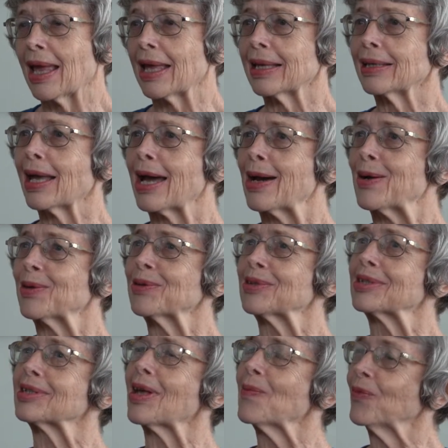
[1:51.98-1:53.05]
and how
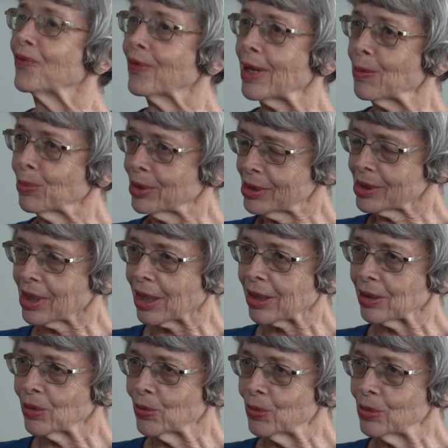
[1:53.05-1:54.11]
some fabrics are
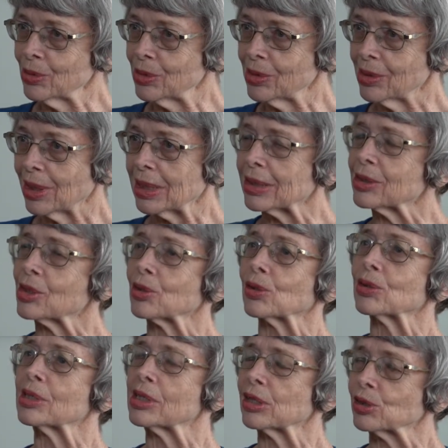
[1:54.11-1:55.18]
used in
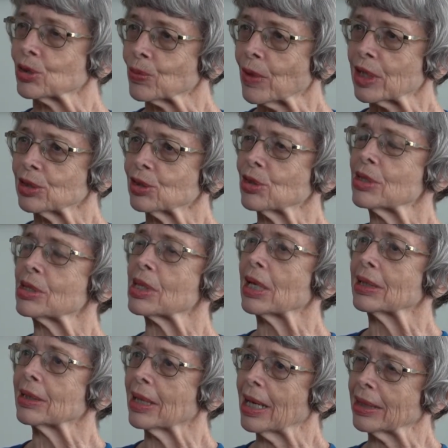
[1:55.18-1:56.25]
certain situations
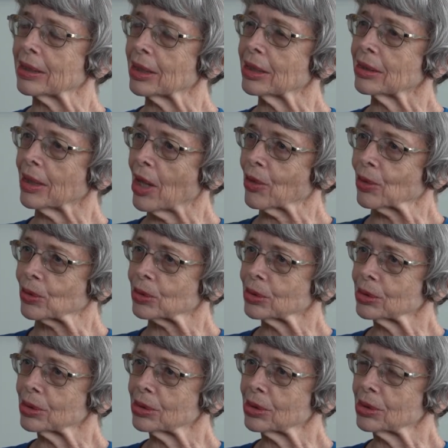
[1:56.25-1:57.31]
and not in
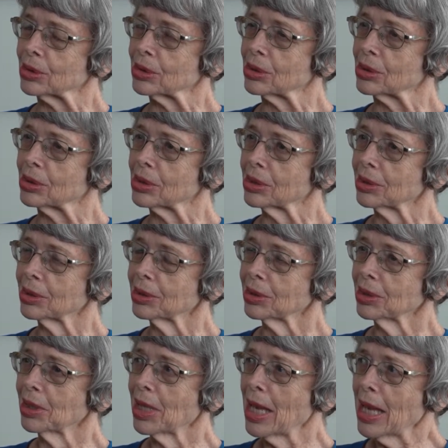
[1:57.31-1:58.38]
others.
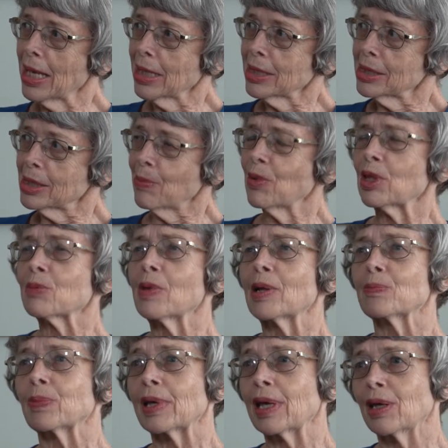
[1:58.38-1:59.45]
Something
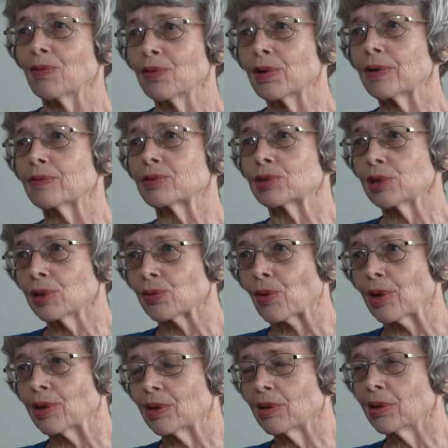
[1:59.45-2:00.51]
about behavior of children.